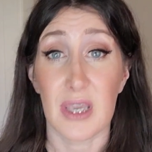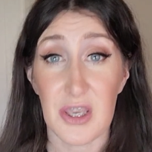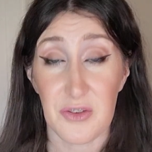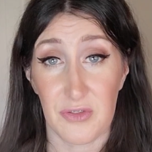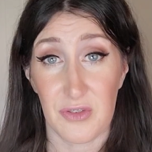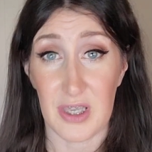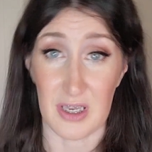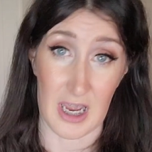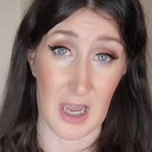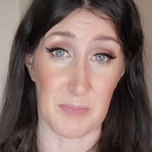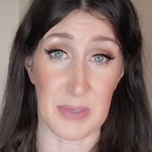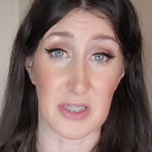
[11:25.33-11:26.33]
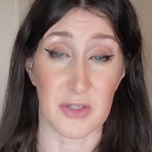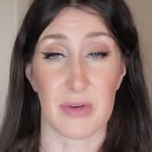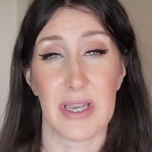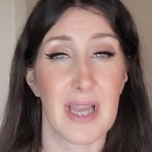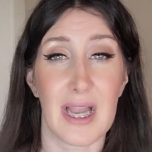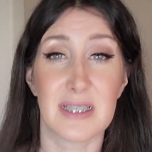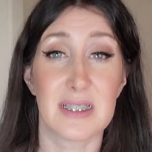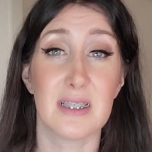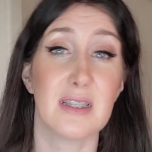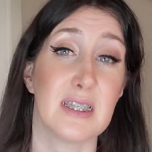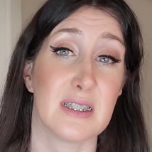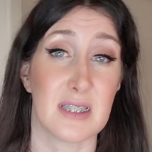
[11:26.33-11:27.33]
If it happens, right?
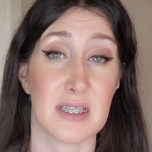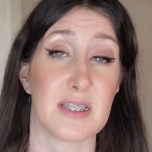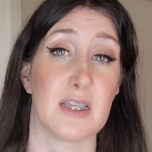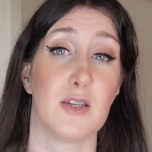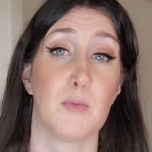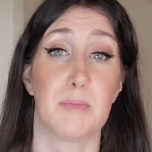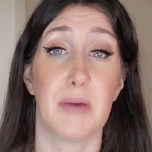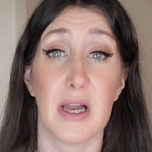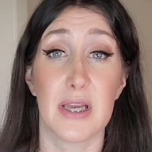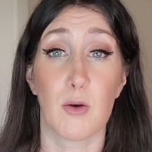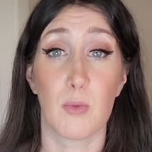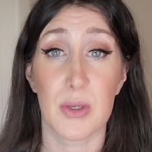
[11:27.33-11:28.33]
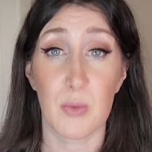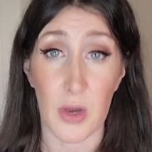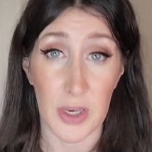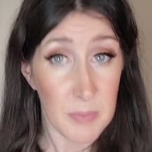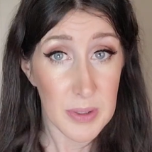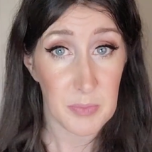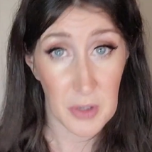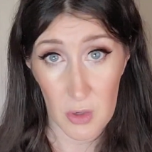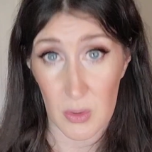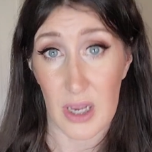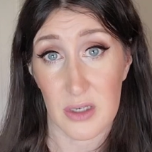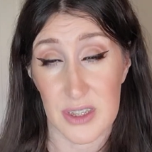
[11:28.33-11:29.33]
Ideally it doesn't, but we want to be
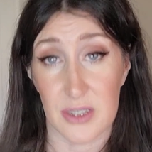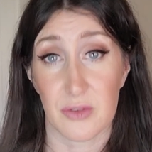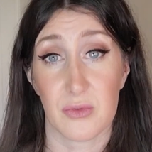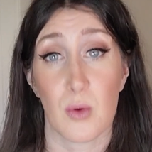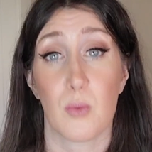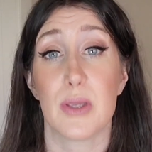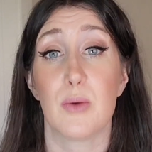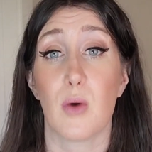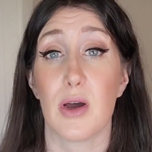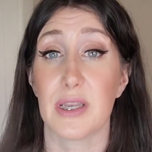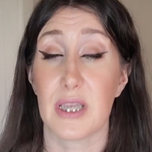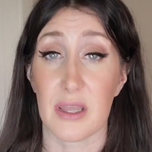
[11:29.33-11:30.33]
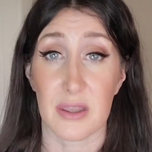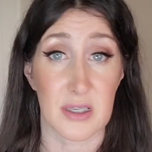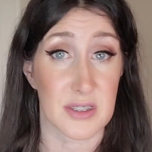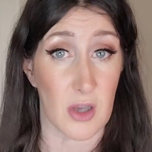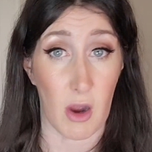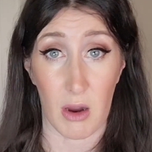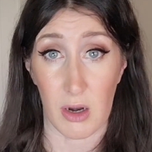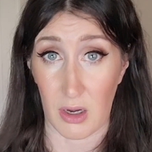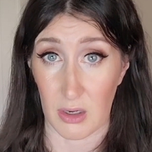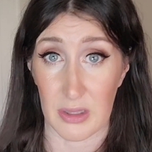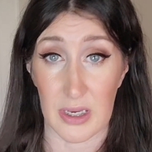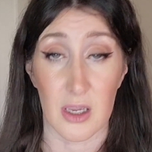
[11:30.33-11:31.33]
proactive. We want to get things caught
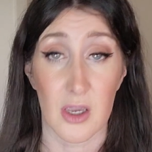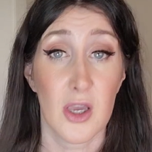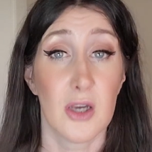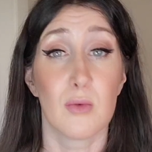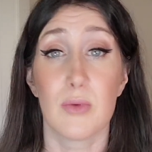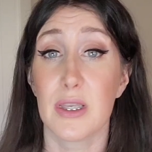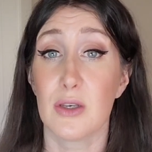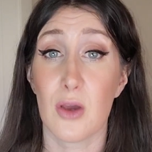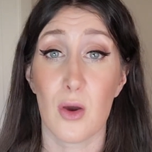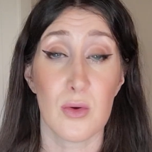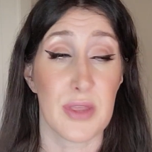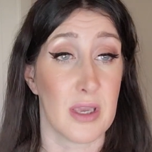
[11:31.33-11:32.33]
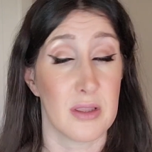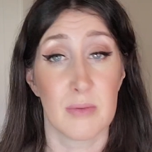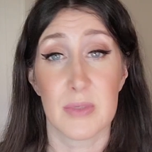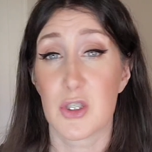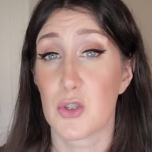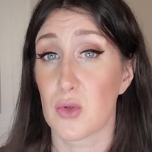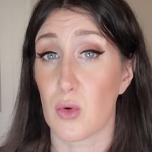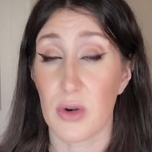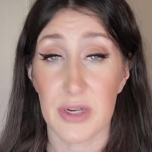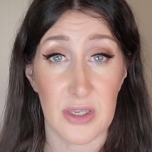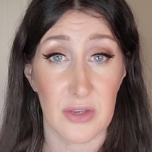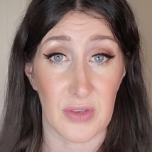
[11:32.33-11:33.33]
early. We know that in the
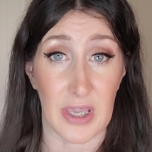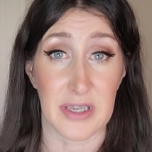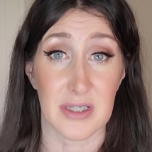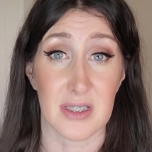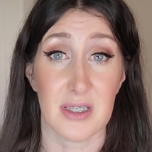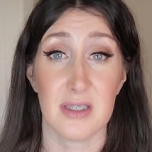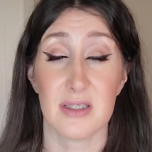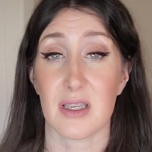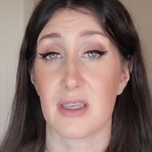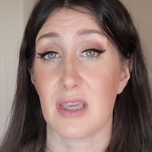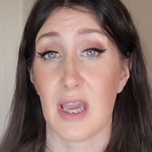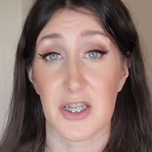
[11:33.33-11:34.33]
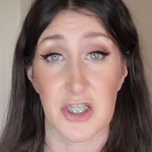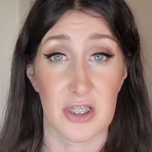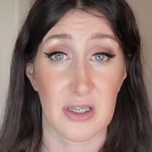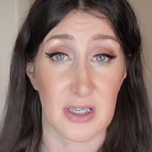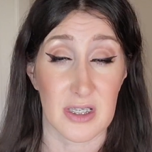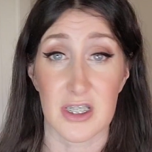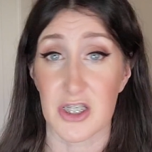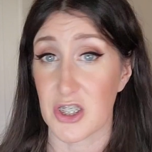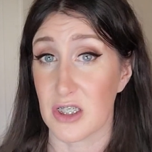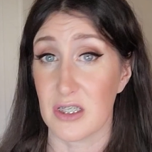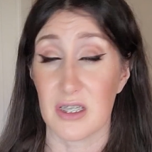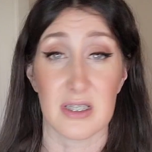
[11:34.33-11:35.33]
majority of cases, catching a
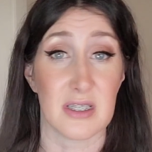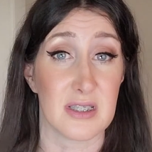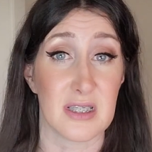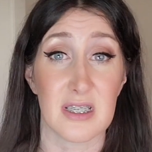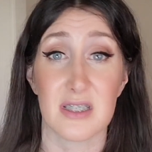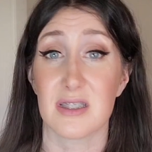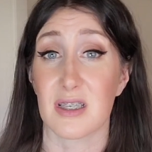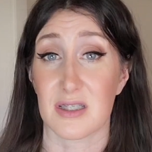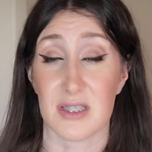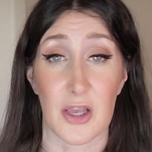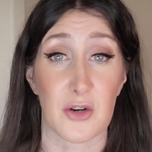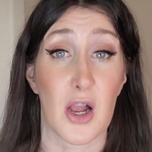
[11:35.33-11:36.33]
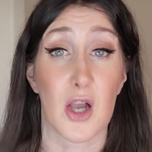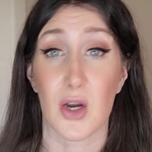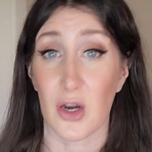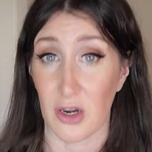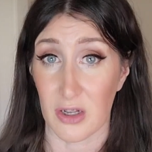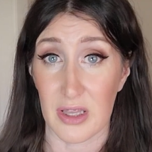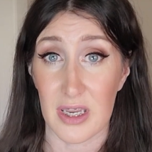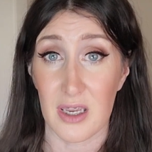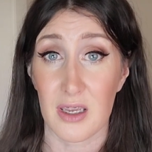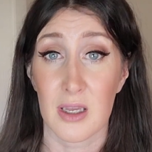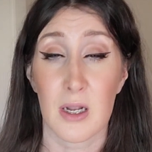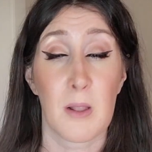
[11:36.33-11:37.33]
condition, a disease, etc.
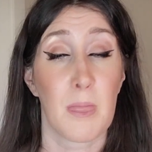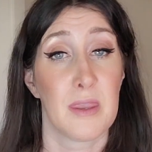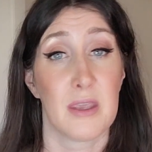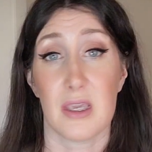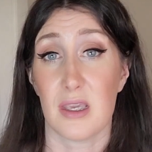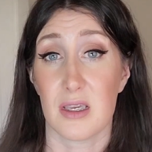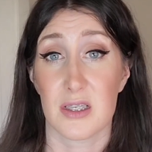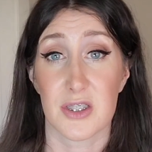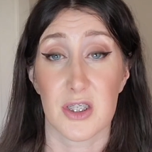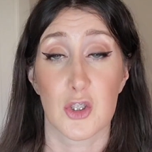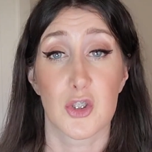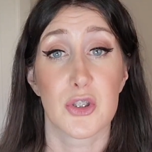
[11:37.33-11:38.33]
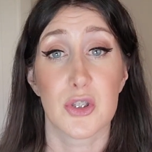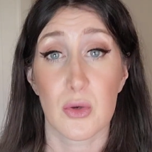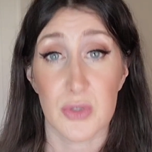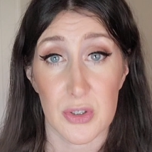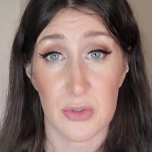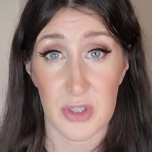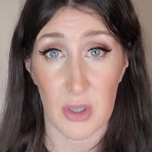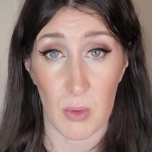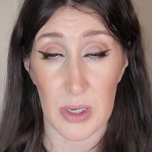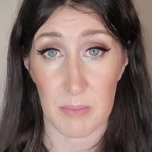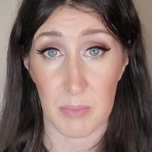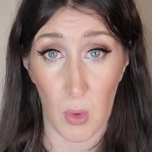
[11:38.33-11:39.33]
early is so, so, so
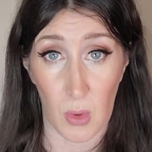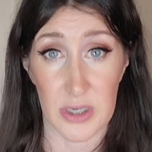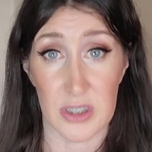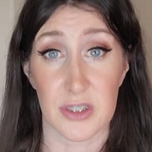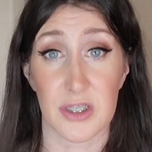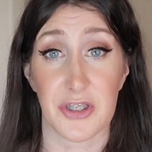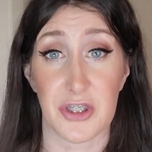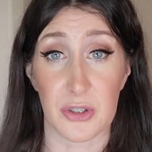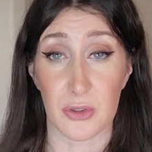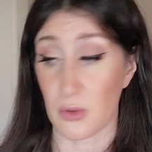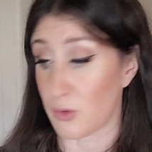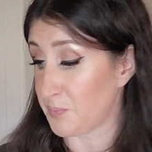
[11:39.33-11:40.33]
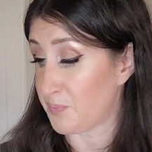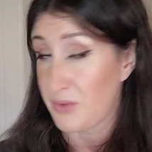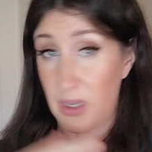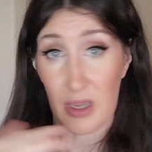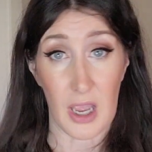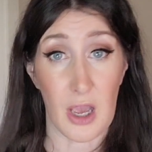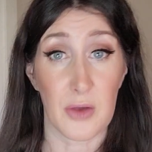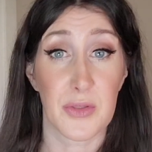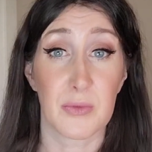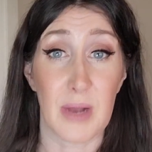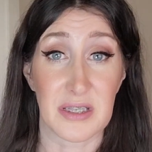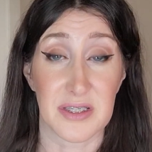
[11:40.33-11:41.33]
important to how
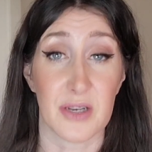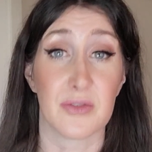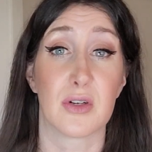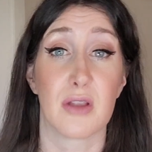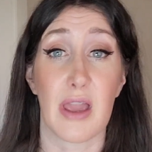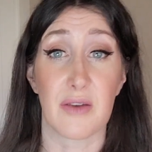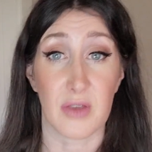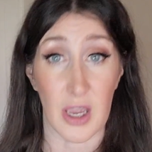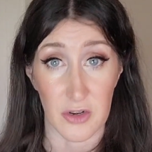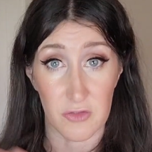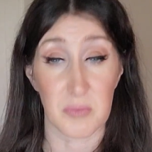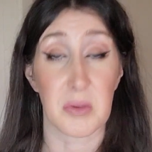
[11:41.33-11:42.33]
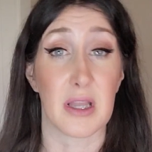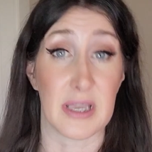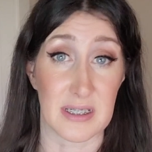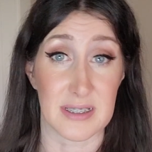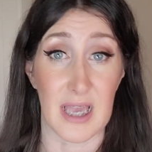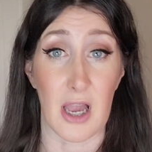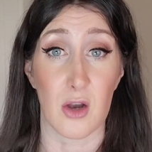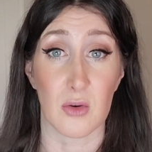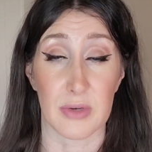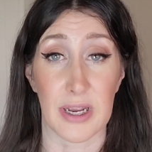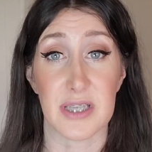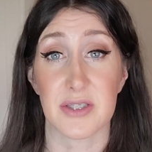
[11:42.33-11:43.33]
the rest of your life kind of plays
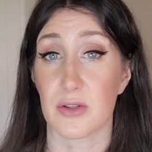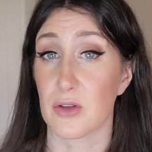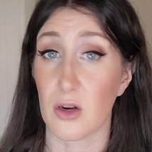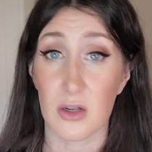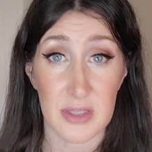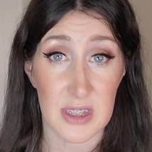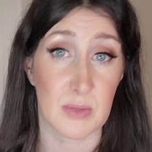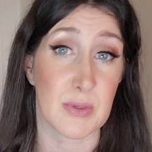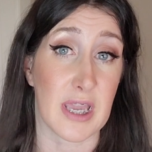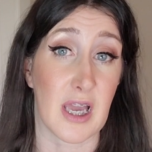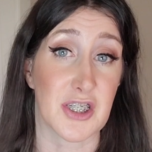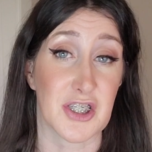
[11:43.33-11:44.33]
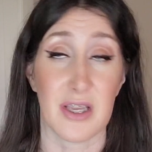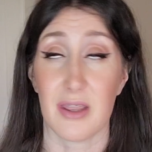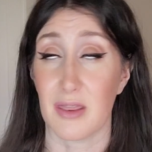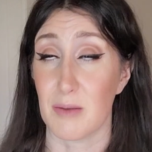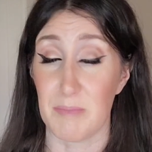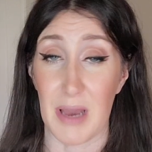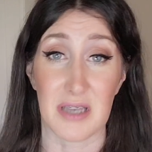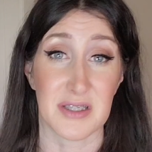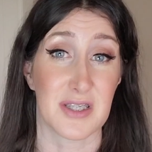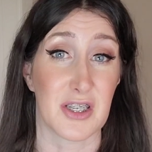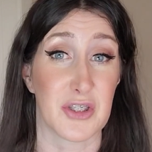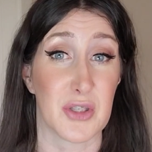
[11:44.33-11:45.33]
out, right? So the earliest we catch it, the best.